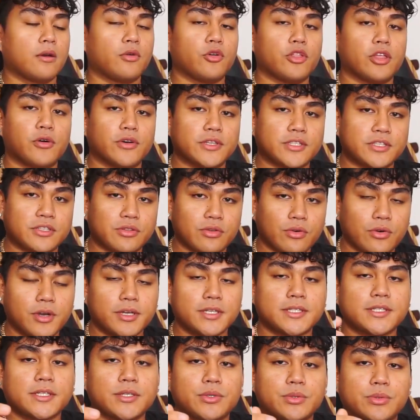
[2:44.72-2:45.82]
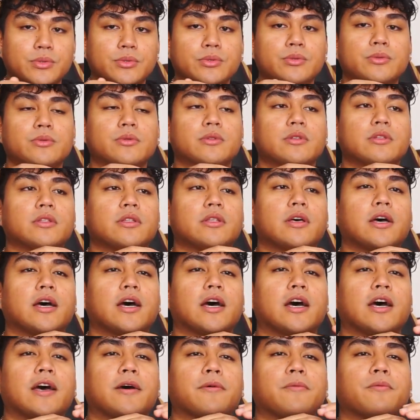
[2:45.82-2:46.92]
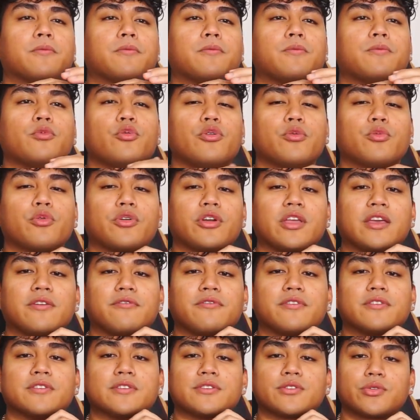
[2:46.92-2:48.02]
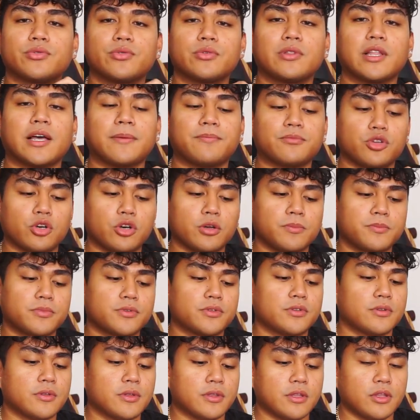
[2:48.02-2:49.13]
When I was in high school, we were given school laptops.